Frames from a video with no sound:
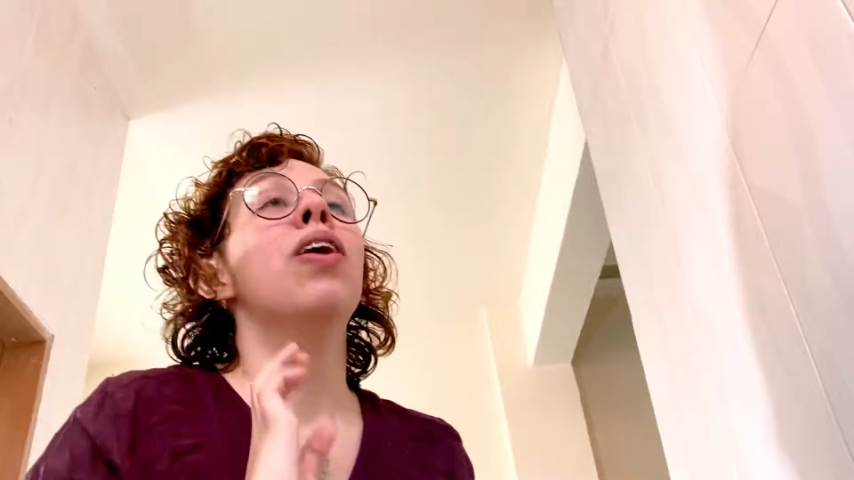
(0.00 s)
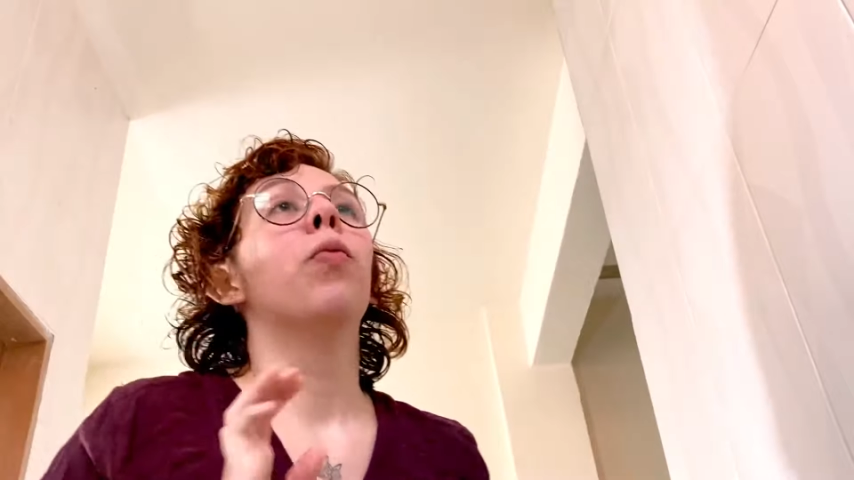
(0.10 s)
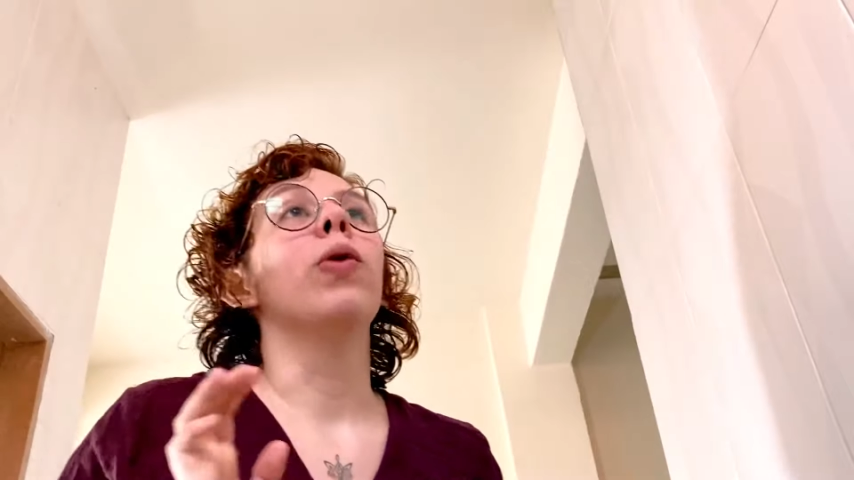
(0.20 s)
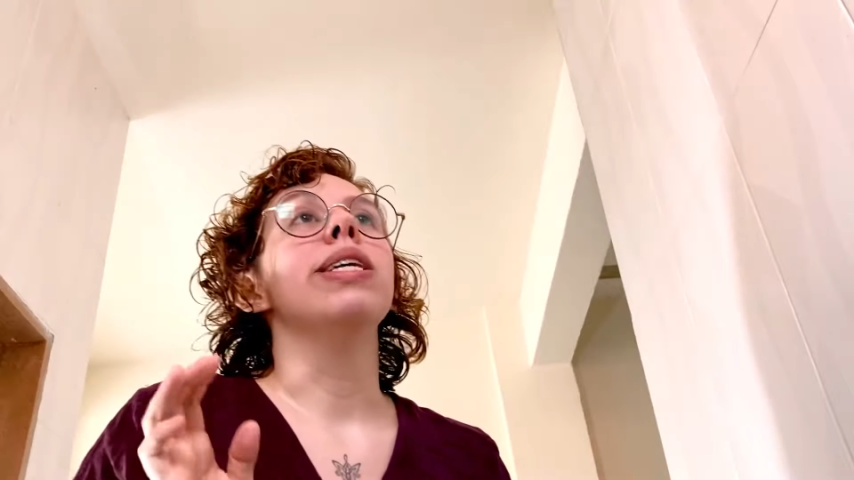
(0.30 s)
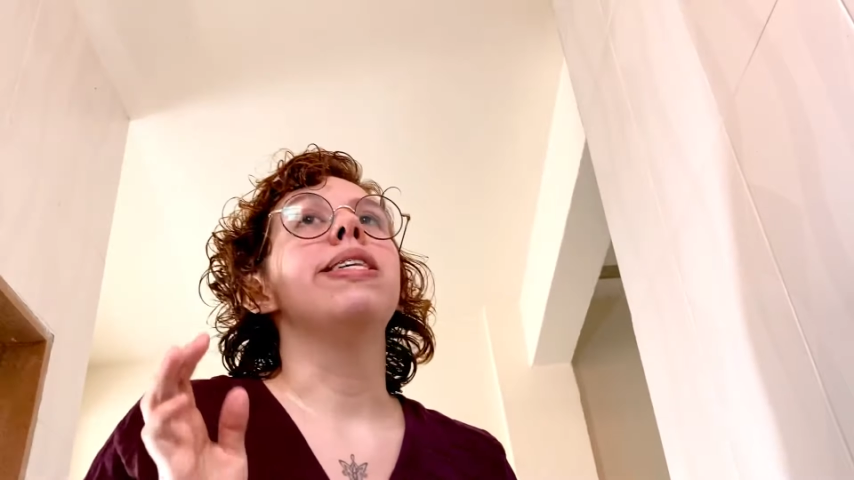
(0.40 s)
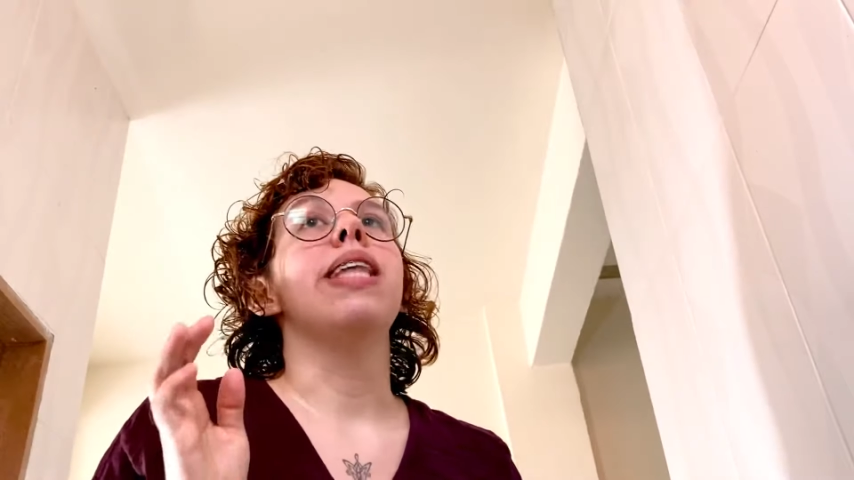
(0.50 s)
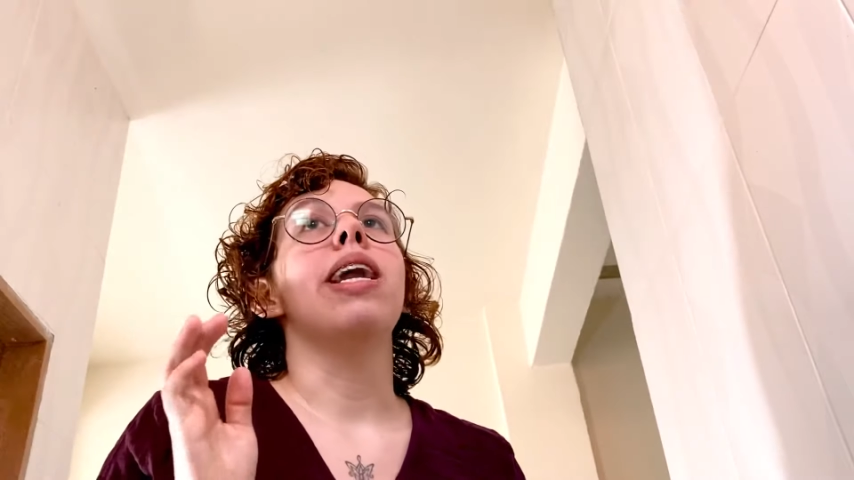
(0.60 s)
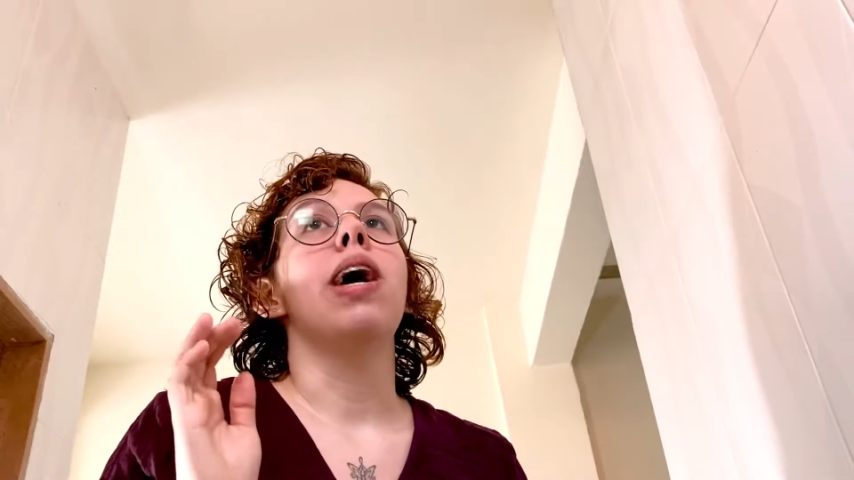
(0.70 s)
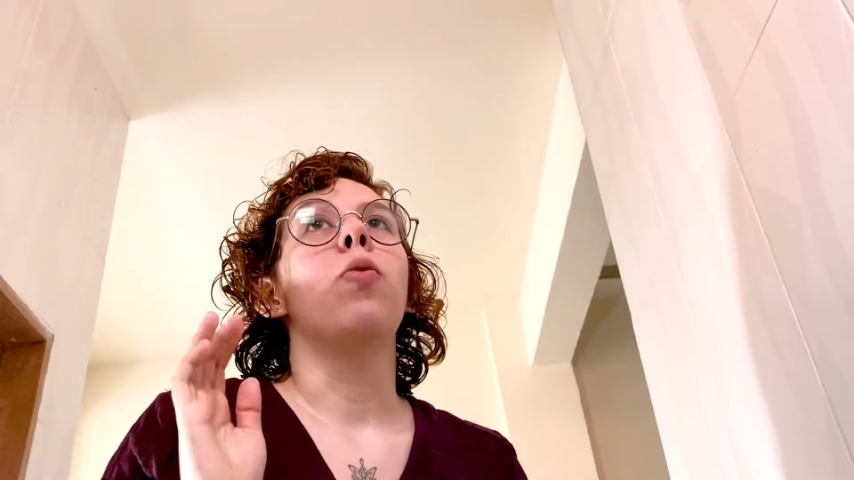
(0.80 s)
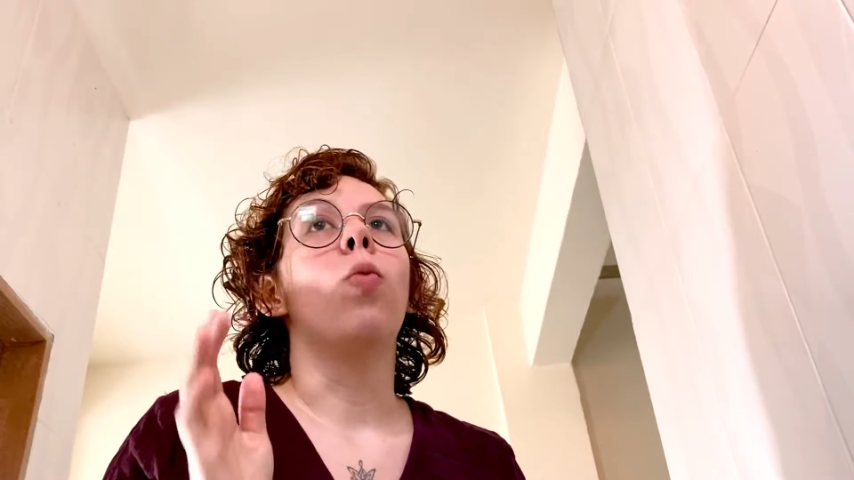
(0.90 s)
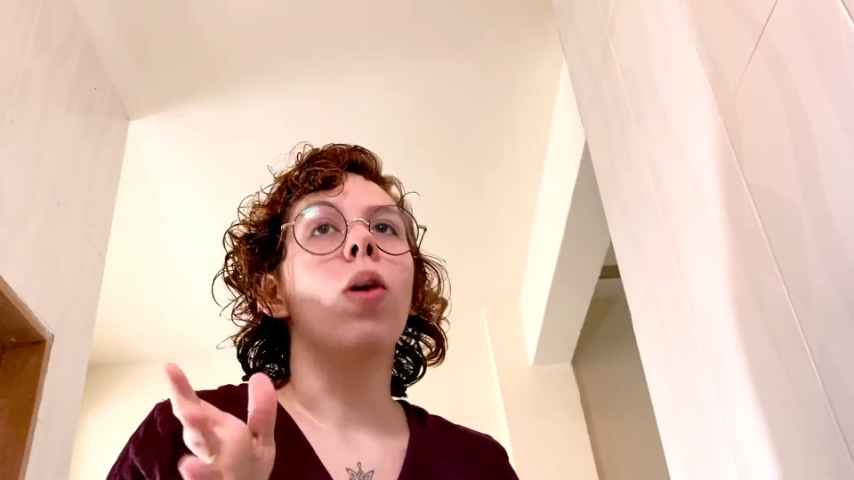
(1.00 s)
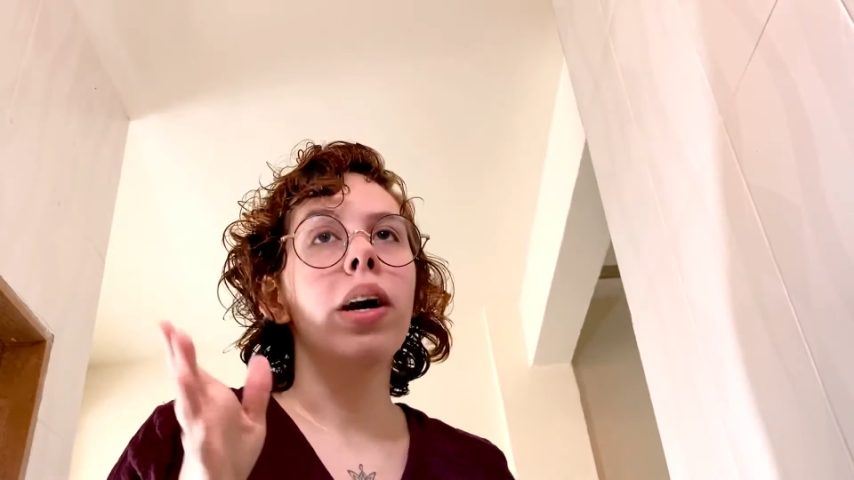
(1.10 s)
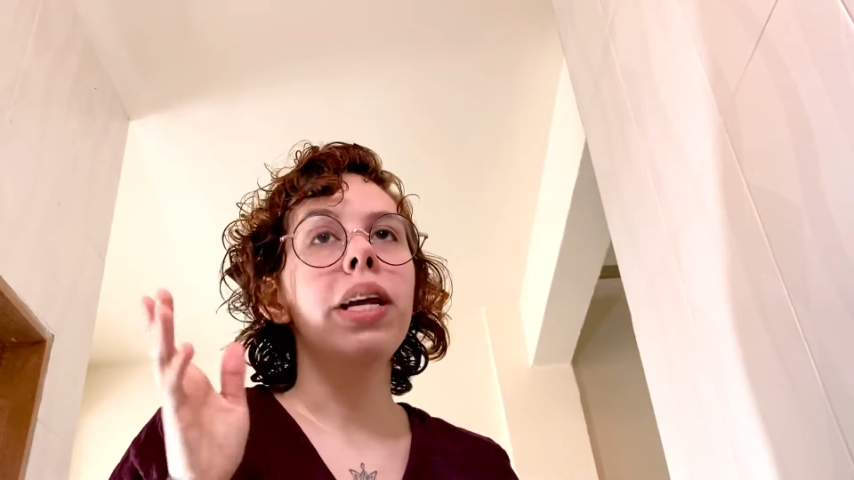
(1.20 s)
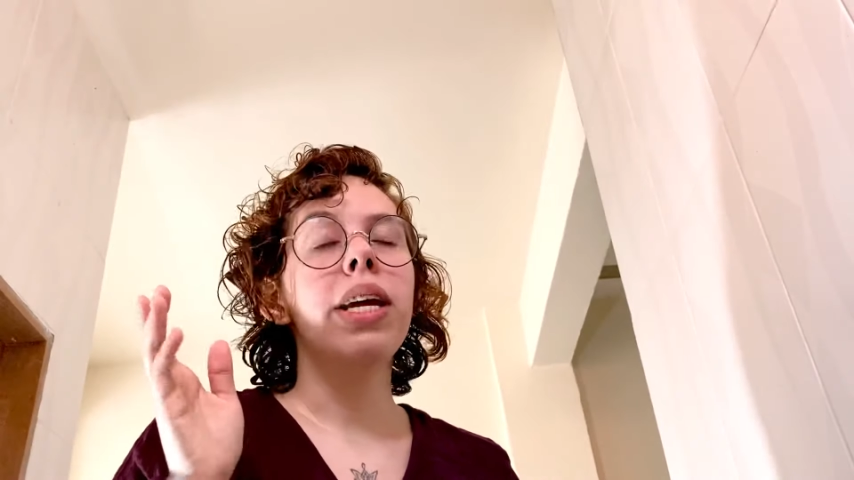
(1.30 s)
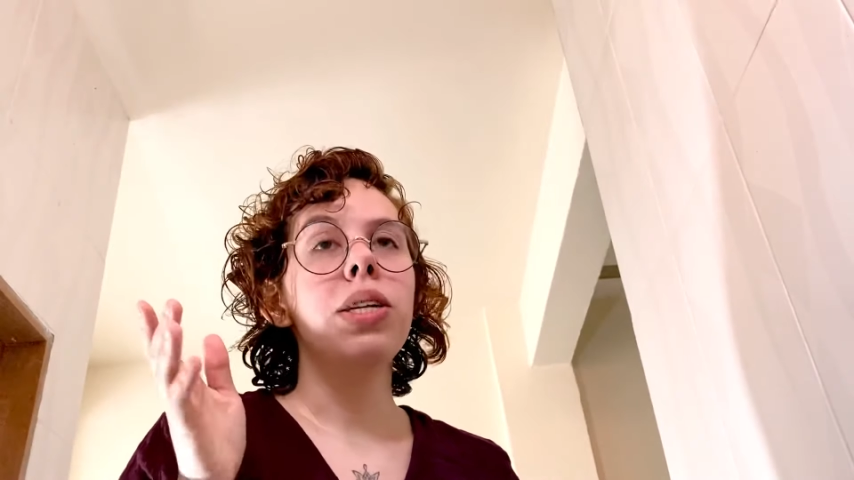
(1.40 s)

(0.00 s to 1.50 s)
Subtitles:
was that I wanted